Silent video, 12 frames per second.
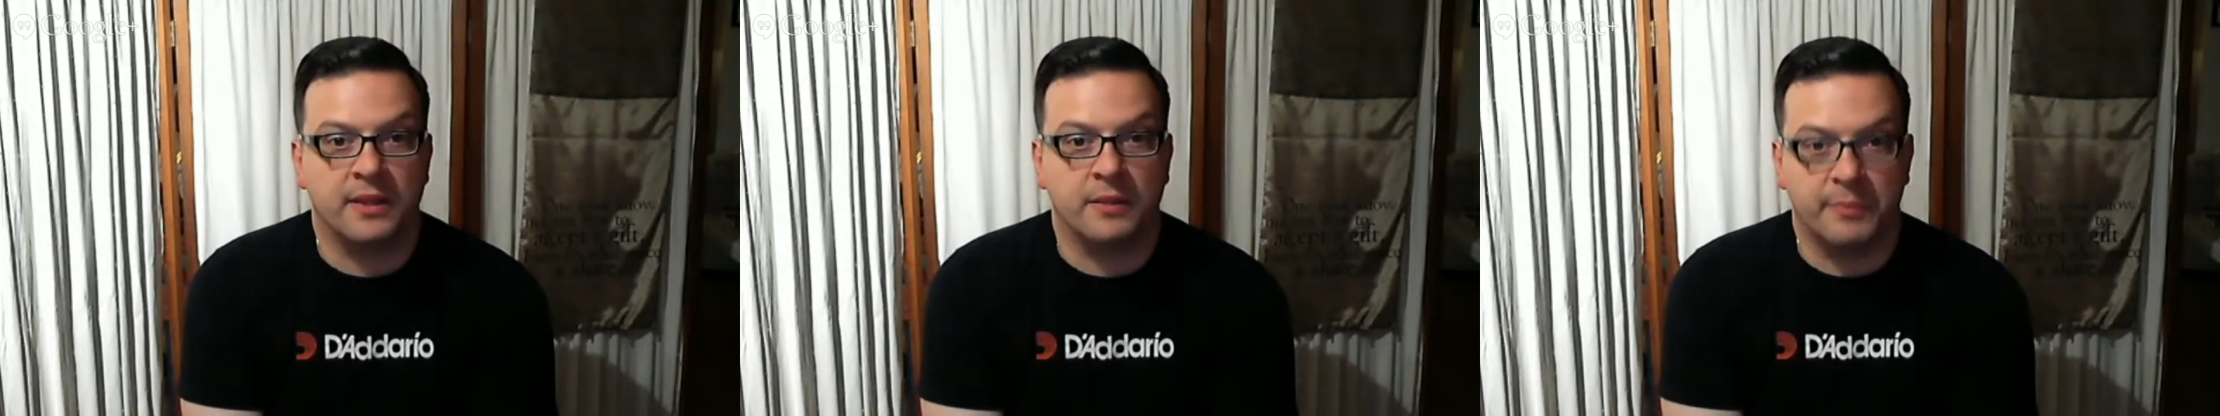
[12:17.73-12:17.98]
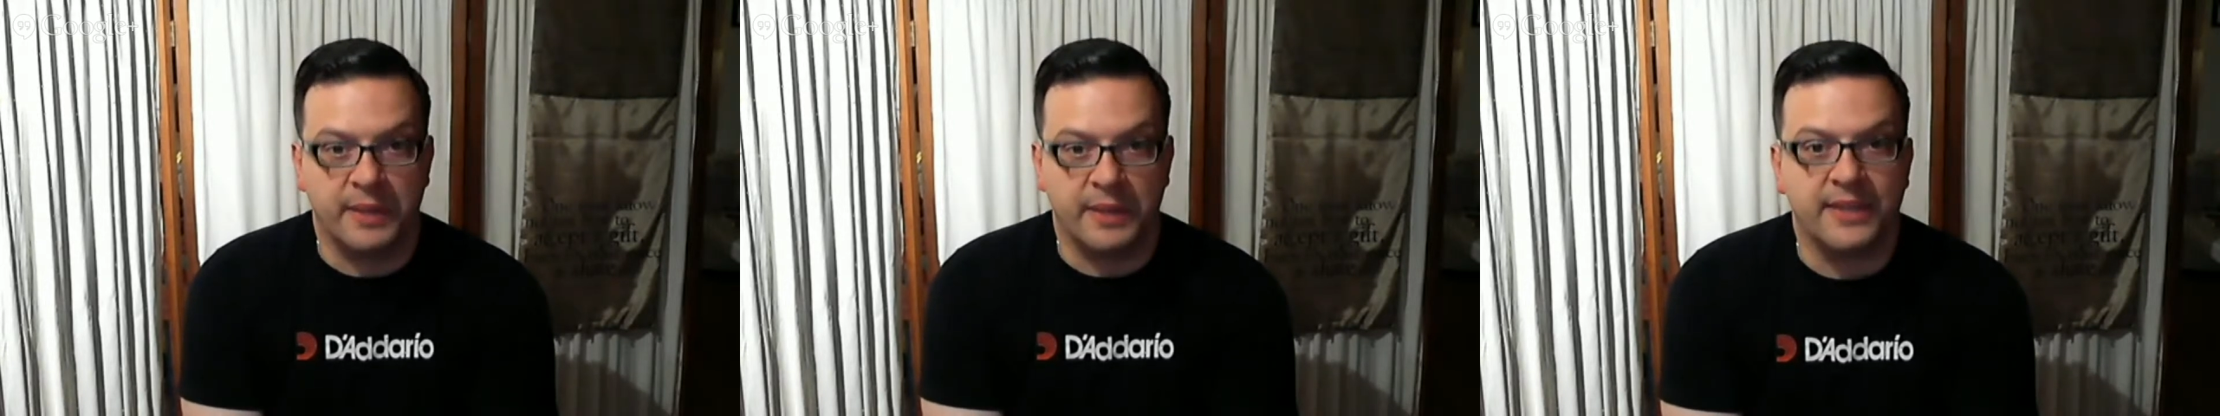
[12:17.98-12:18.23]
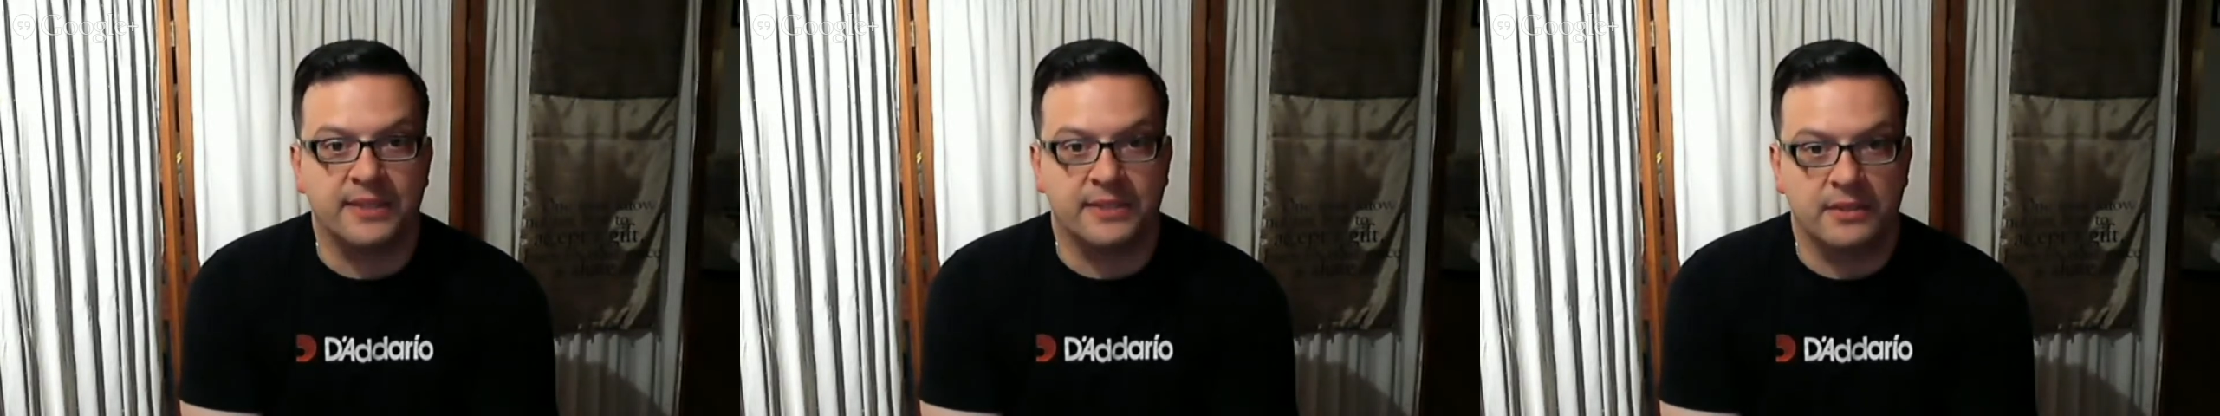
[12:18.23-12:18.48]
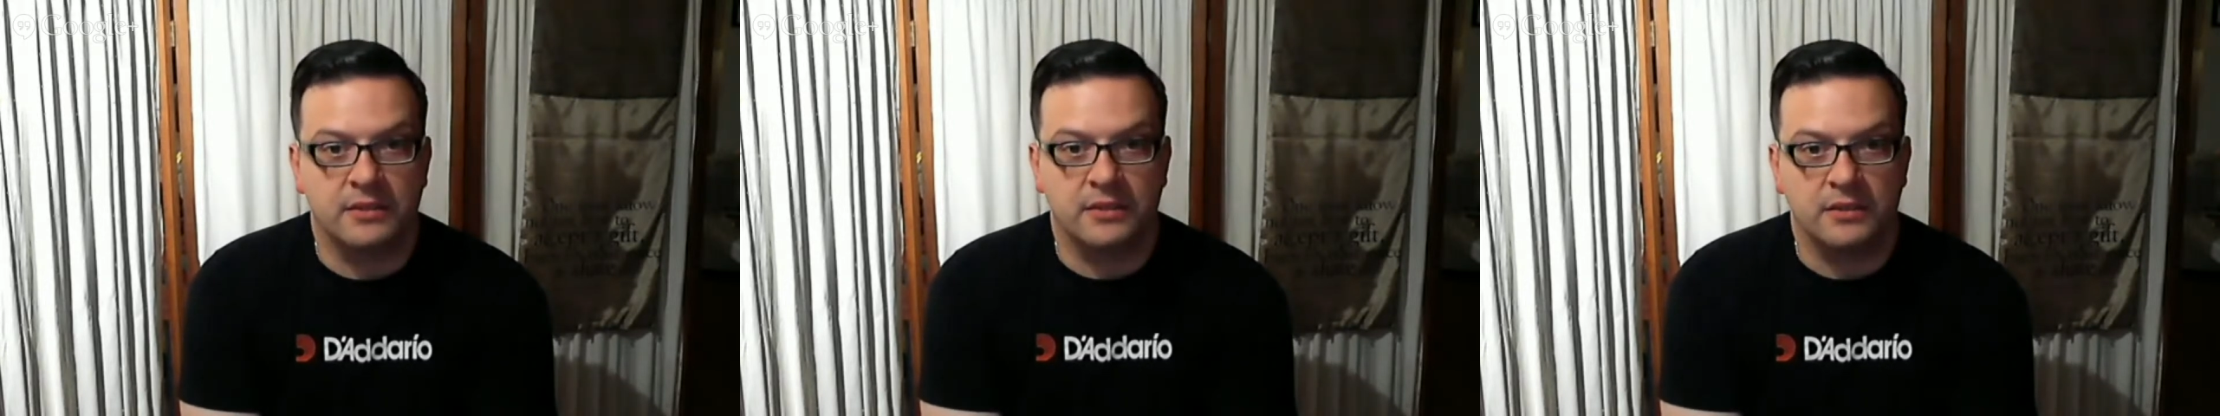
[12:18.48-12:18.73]
the
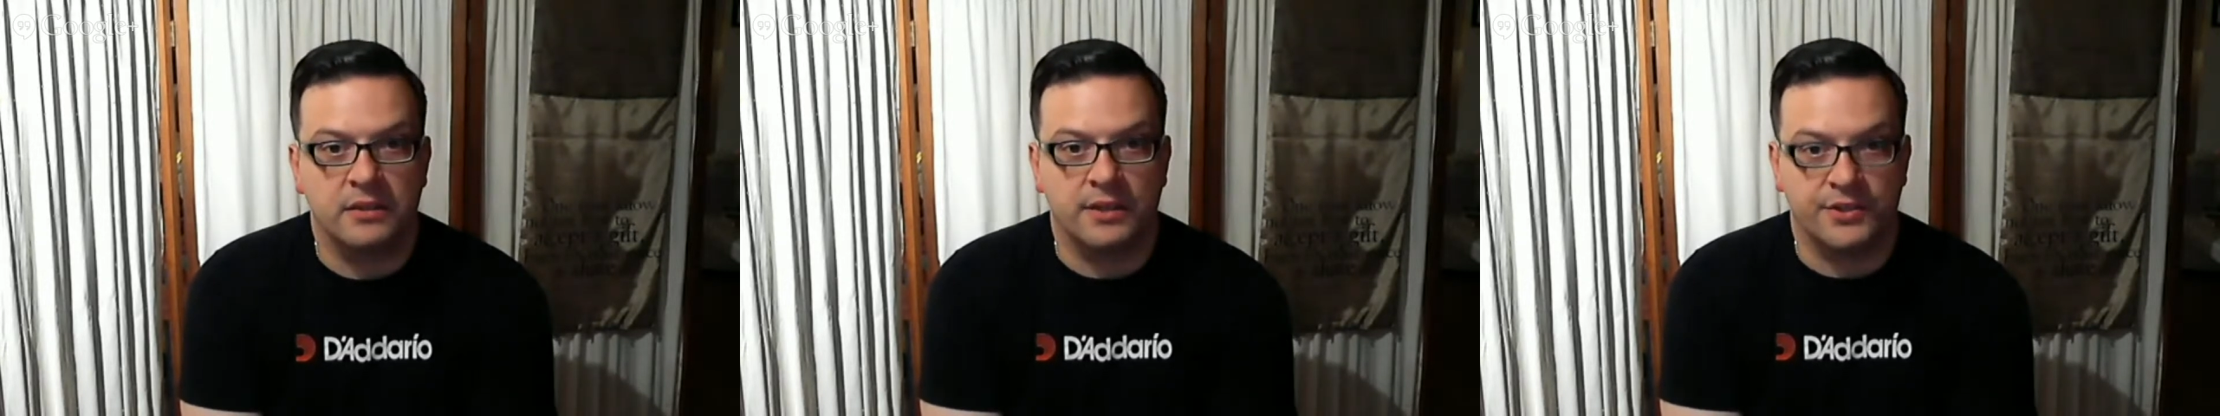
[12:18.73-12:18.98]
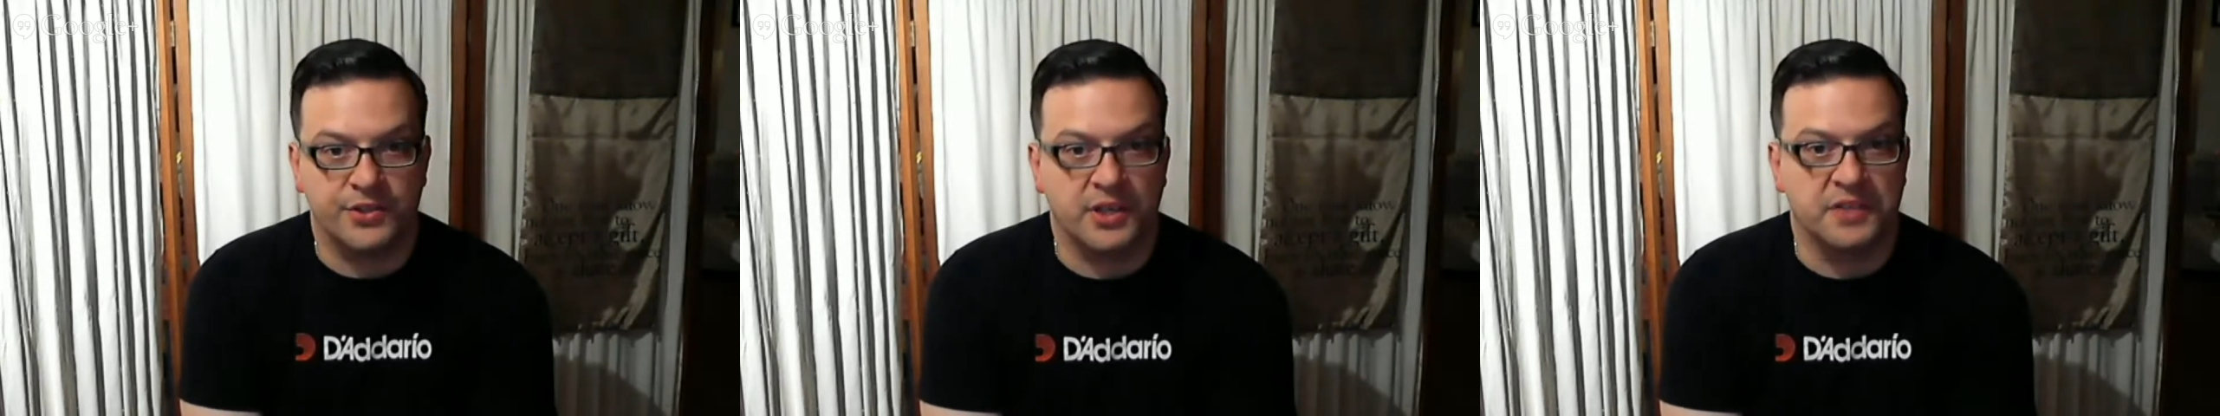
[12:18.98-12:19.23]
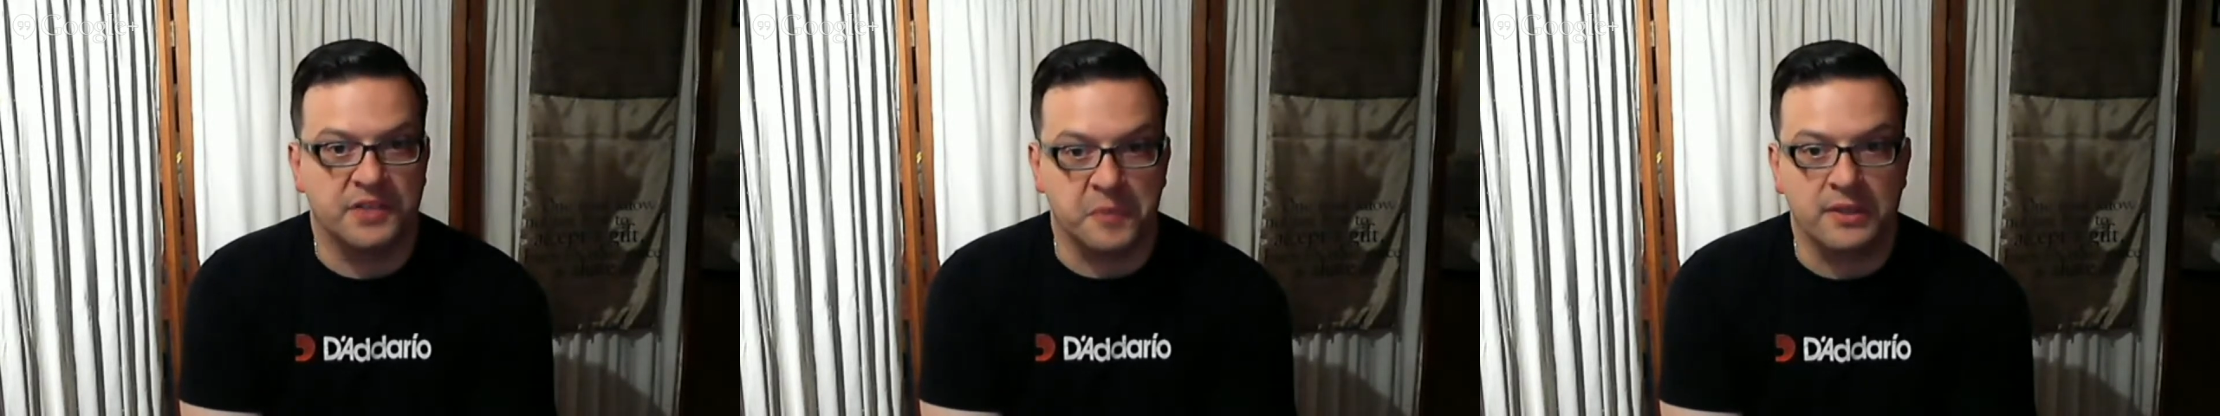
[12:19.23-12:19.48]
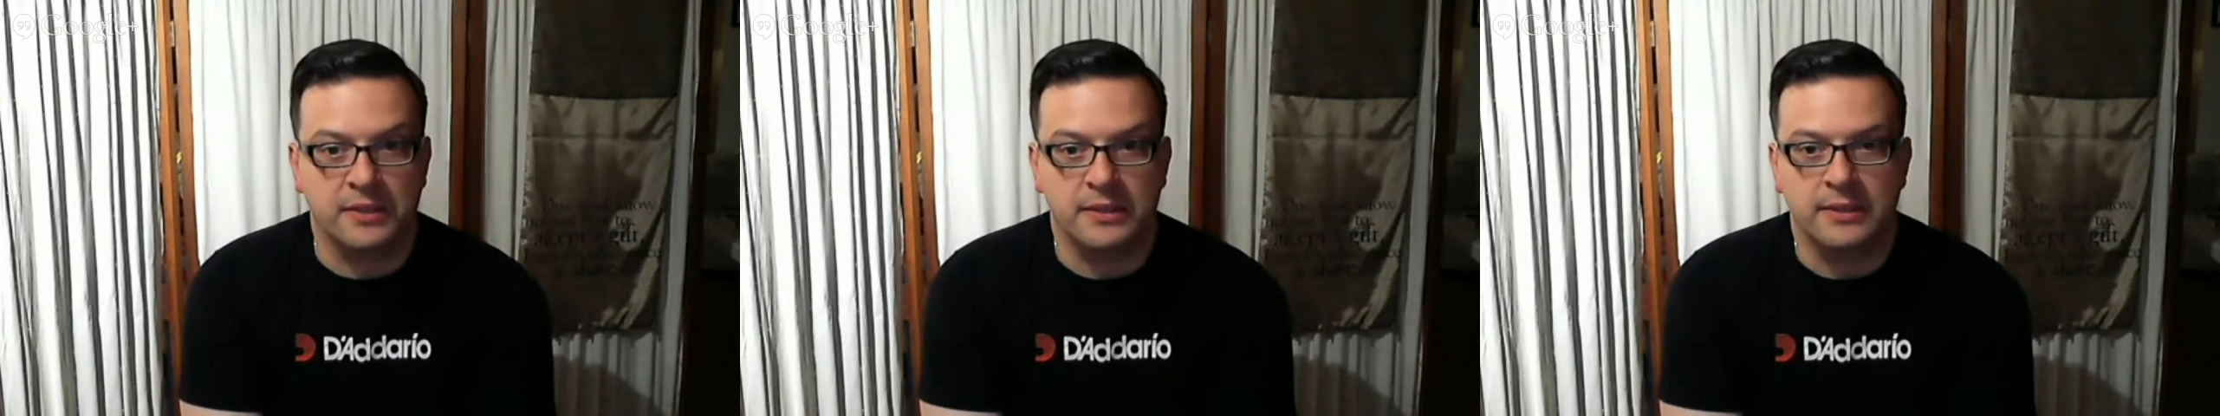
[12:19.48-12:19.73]
biggest adjustment,